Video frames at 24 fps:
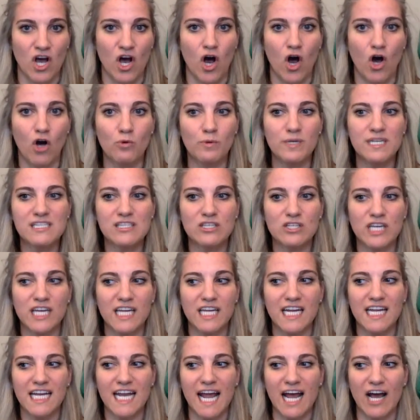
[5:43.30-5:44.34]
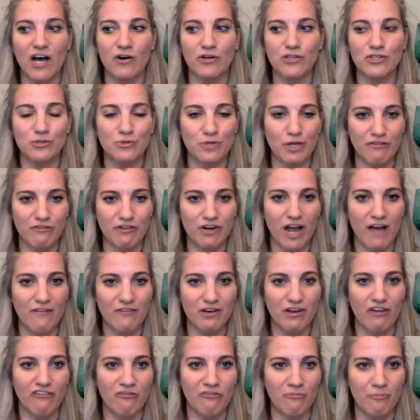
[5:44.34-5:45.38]
Always looking at how you never have
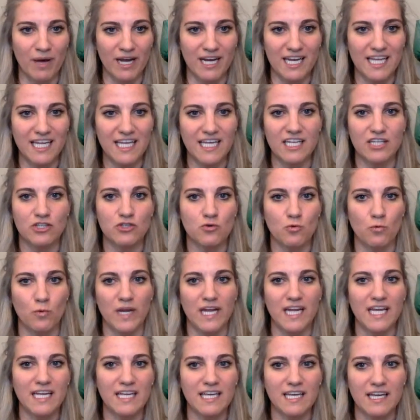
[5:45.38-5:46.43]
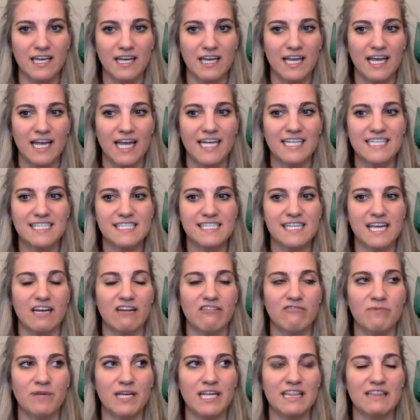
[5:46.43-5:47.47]
enough money each week instead
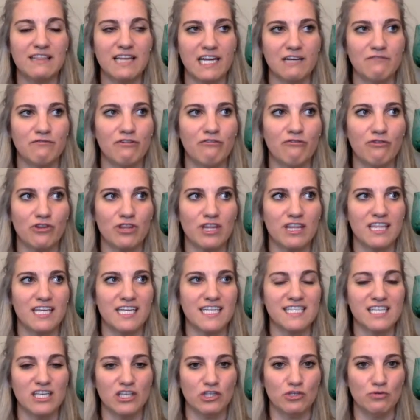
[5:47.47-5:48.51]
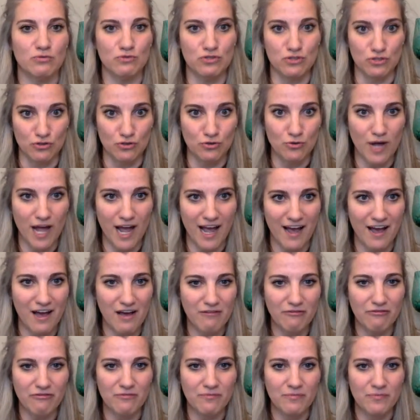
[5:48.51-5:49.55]
of being thankful for the things that you do
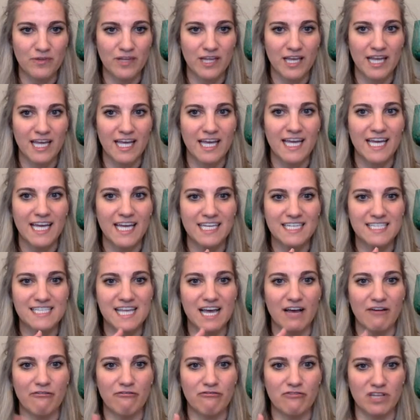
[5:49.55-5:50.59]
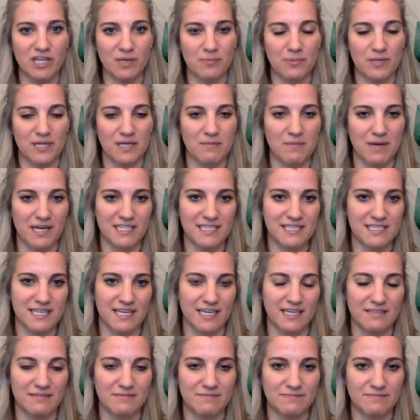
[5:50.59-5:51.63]
have is that flip in mindset.